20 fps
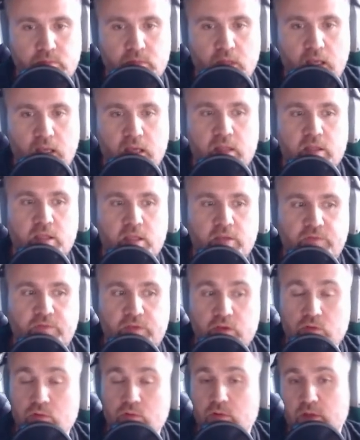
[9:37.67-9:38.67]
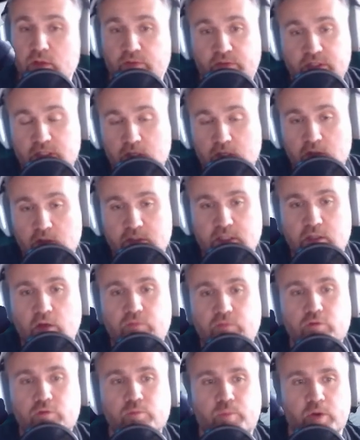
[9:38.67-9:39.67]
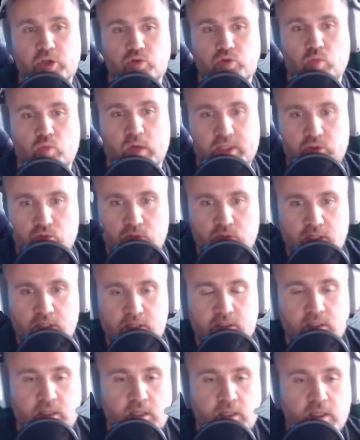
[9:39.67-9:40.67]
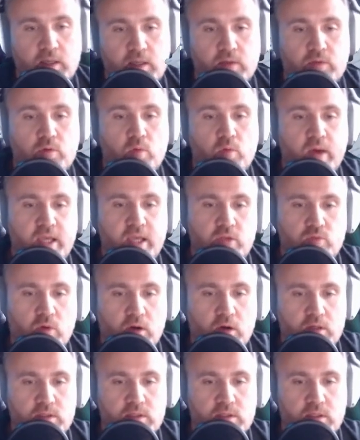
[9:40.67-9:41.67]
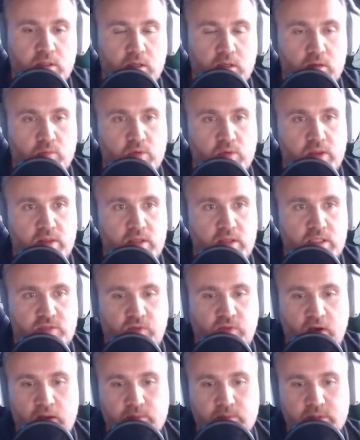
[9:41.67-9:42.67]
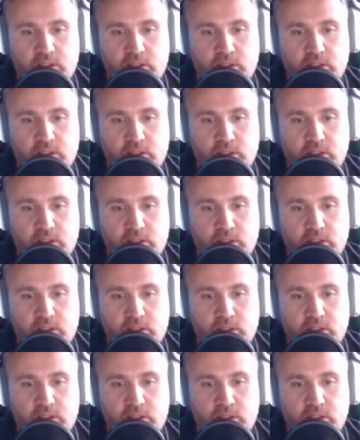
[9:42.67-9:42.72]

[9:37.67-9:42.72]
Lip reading: if, you know, if it's close enough, you push what you need. The way it works with these farms